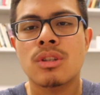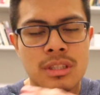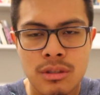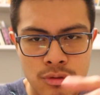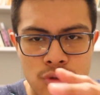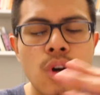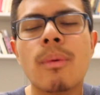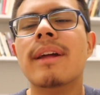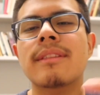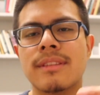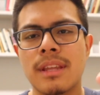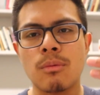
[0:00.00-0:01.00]
there's no way
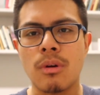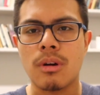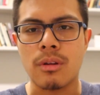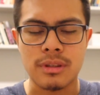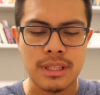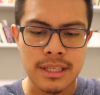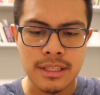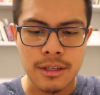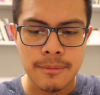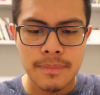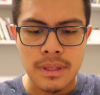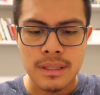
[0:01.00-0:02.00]
that they won't close next
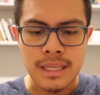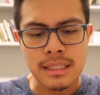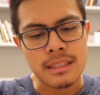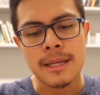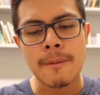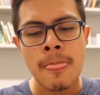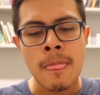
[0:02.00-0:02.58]
year, sadly.